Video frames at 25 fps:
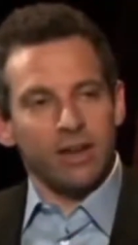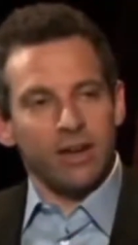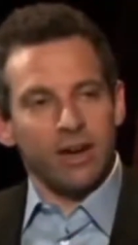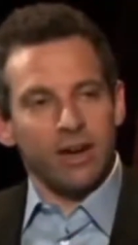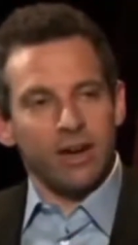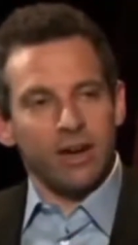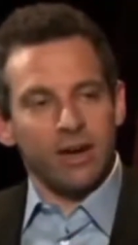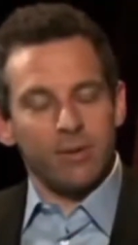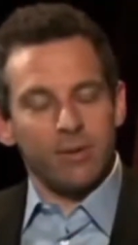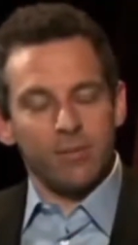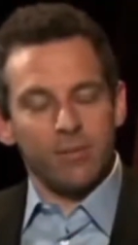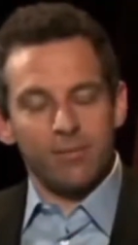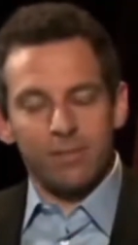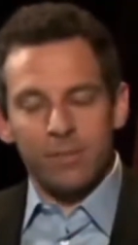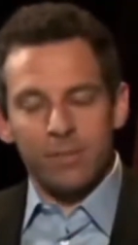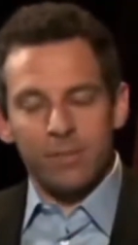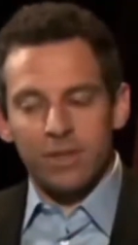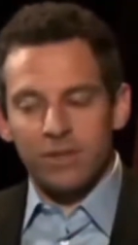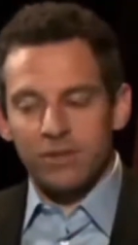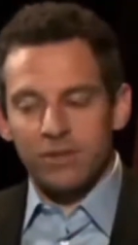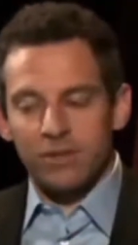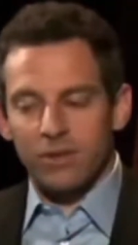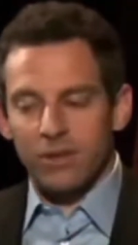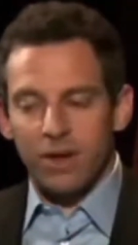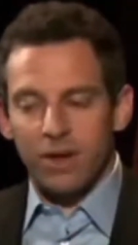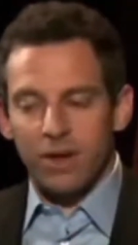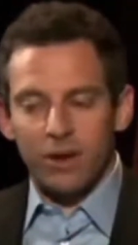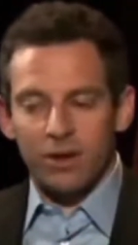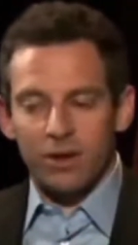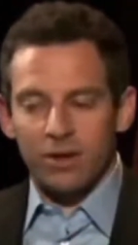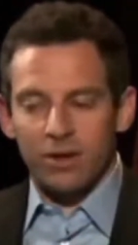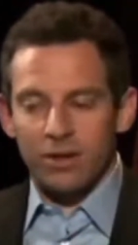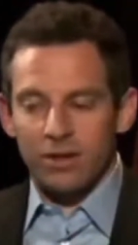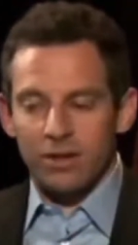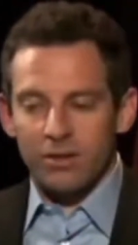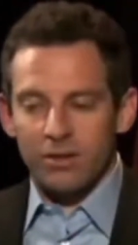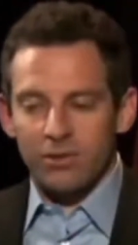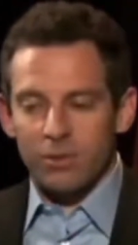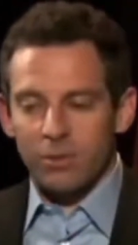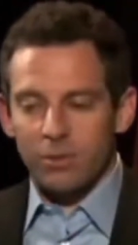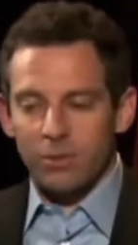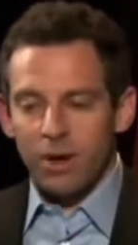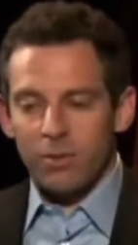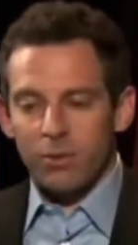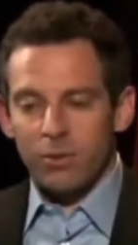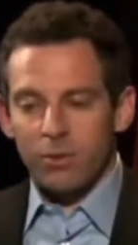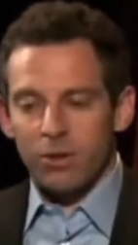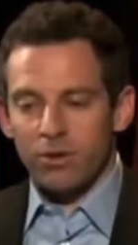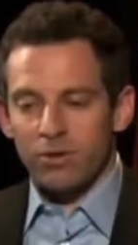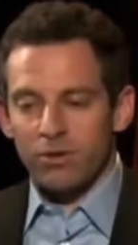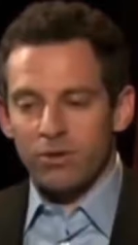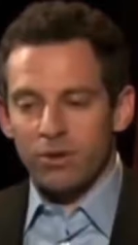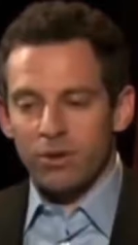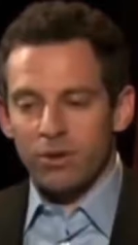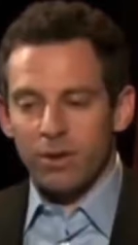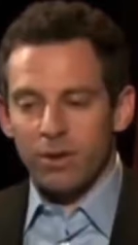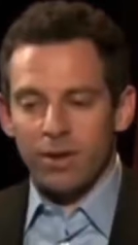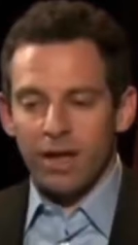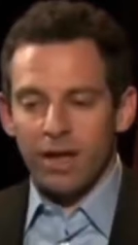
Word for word: Um, so the, uh, from my point of view,